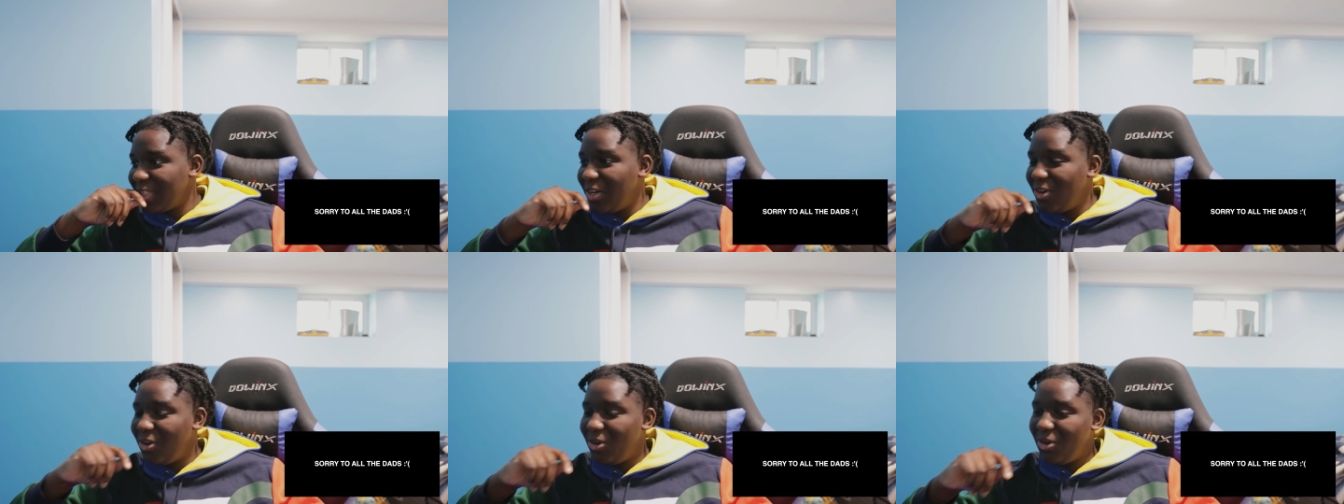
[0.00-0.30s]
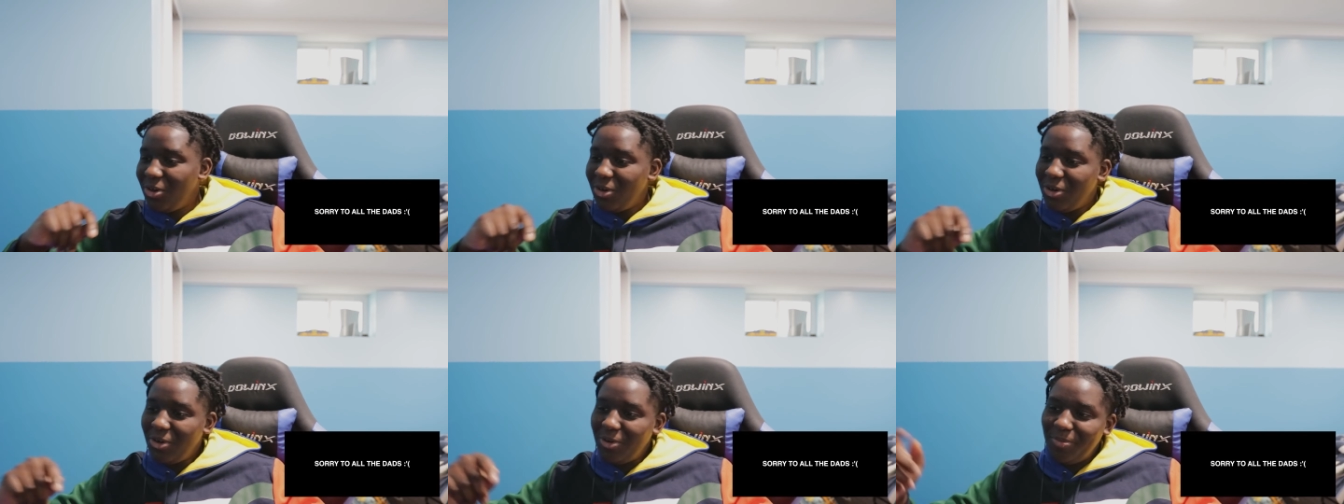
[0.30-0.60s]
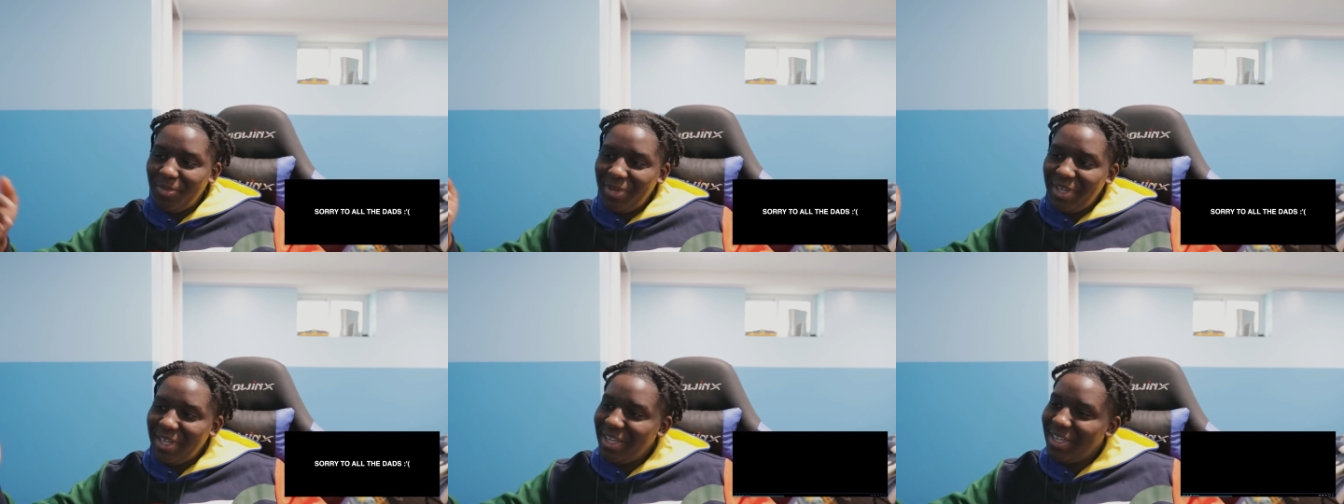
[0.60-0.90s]
Oh
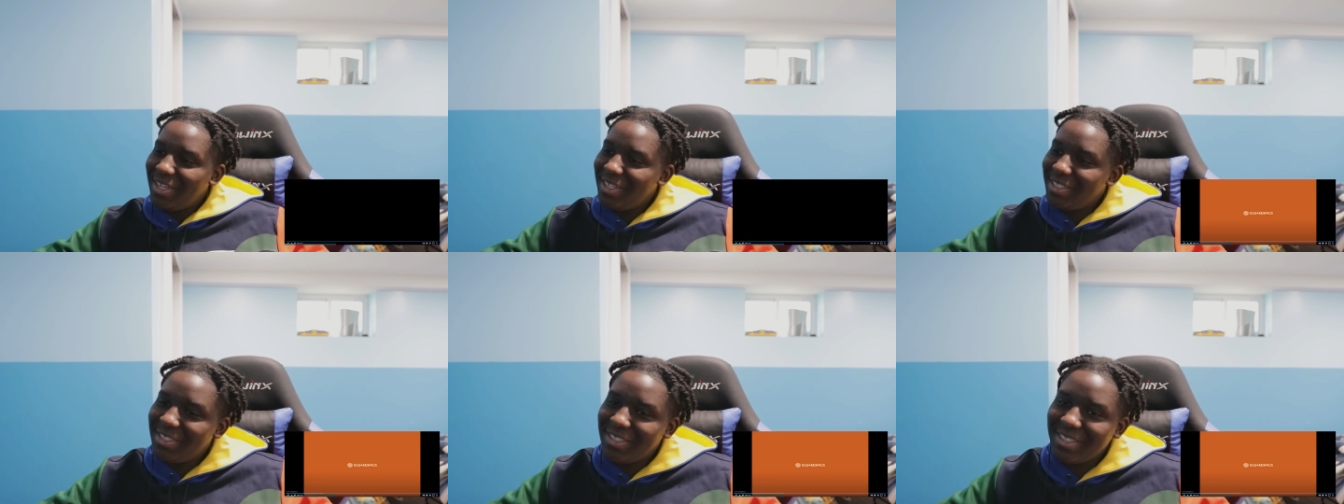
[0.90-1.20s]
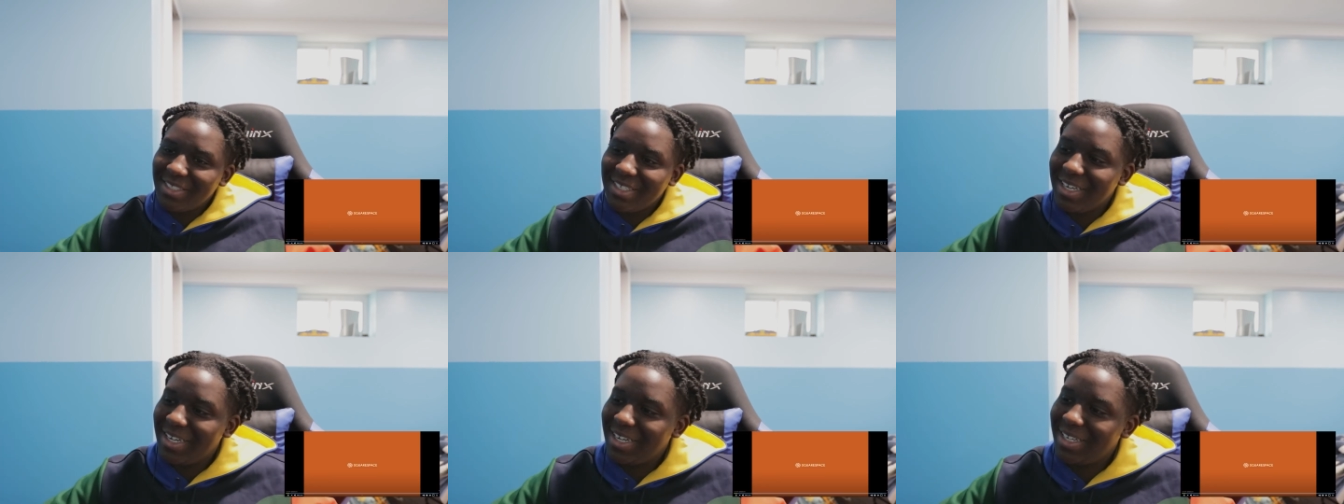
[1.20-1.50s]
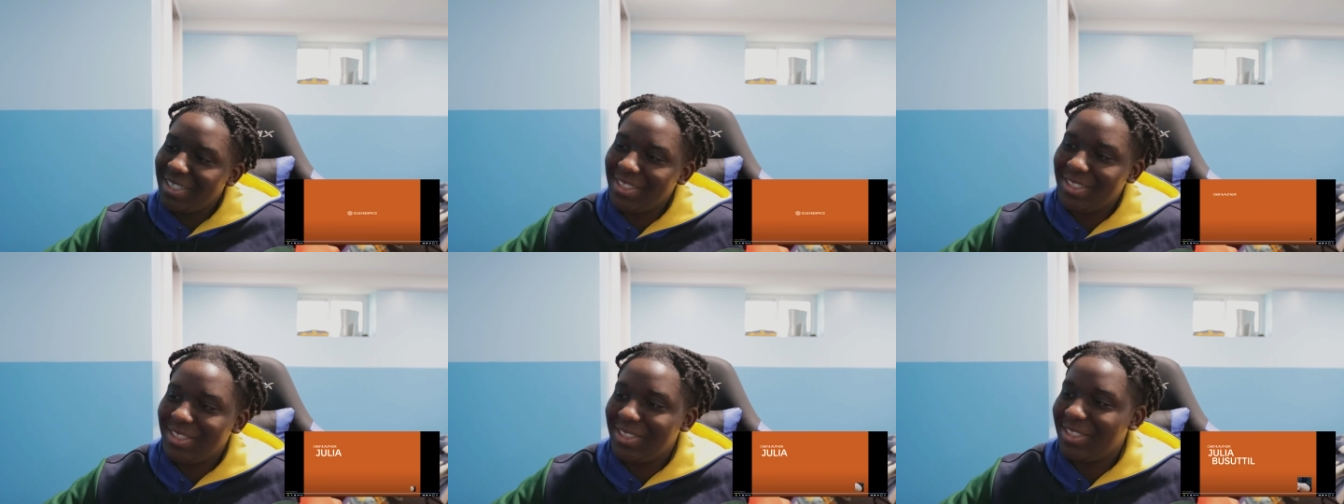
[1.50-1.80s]
man, this
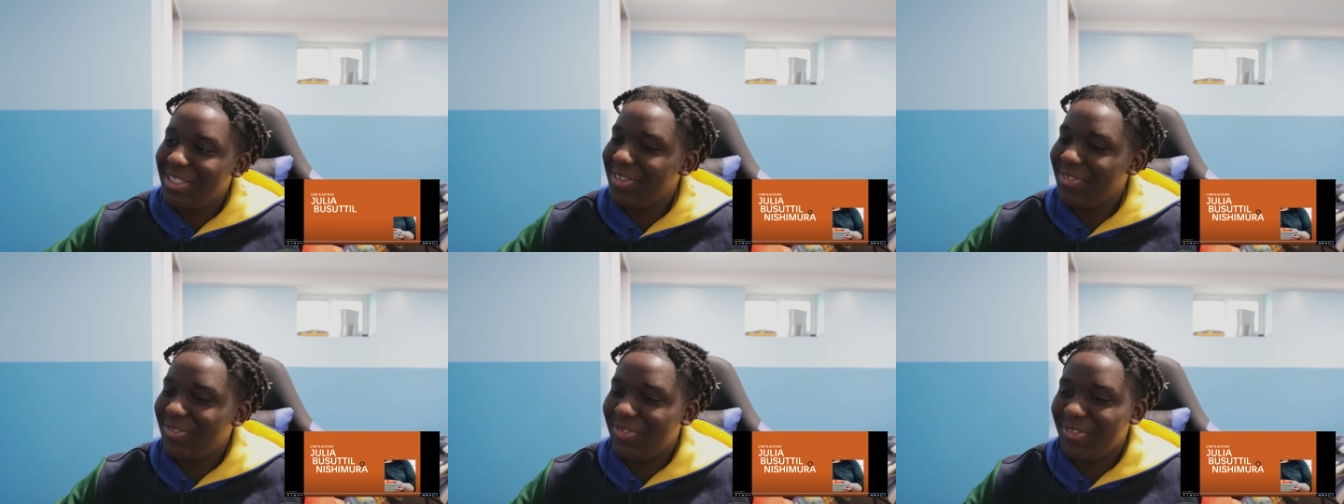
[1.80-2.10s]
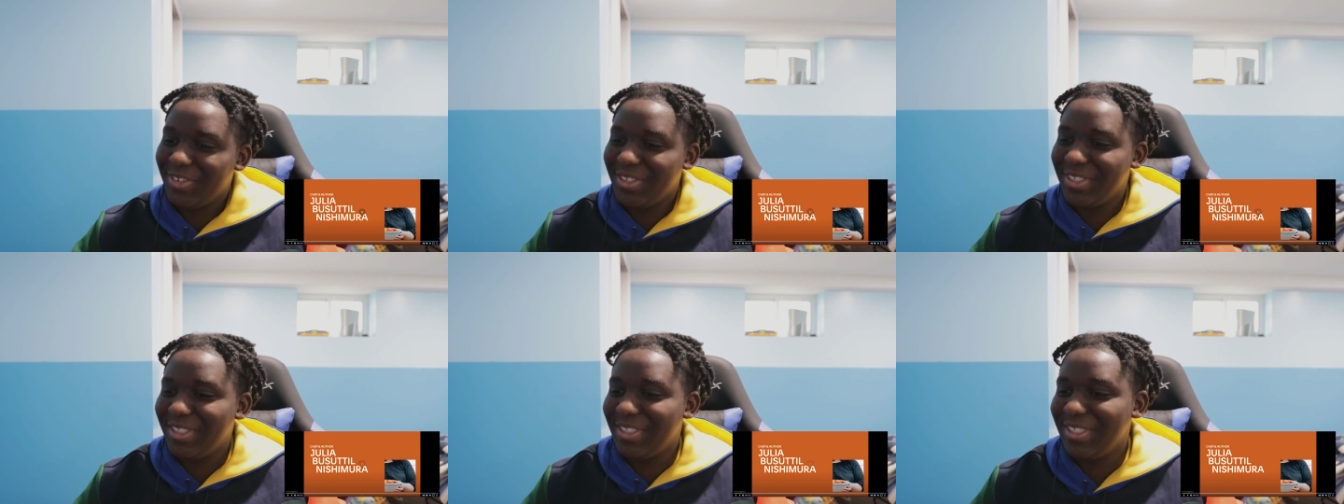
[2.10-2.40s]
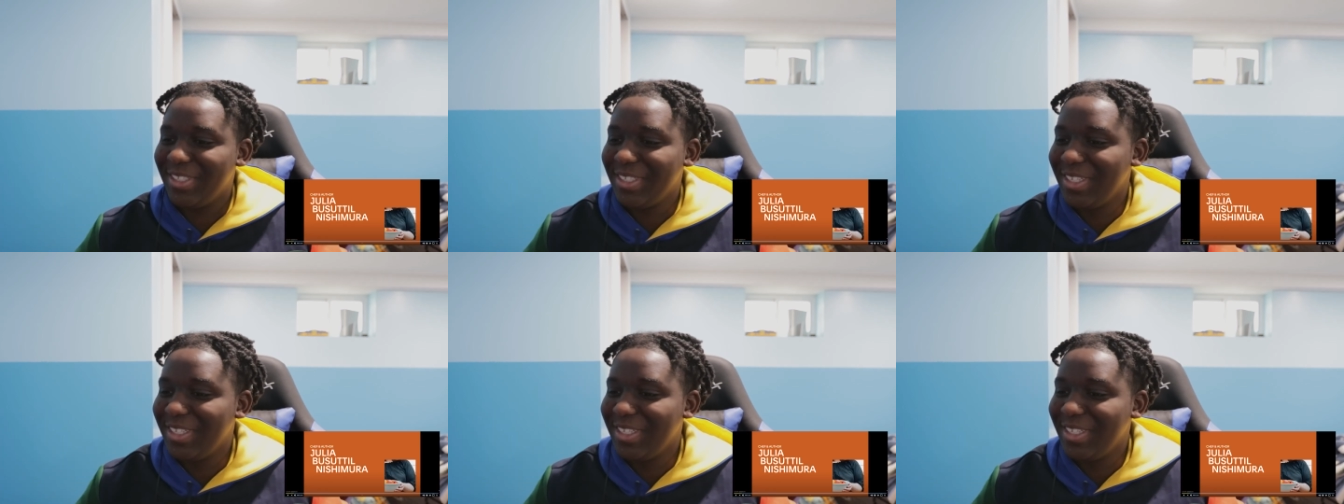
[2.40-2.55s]
guy is different.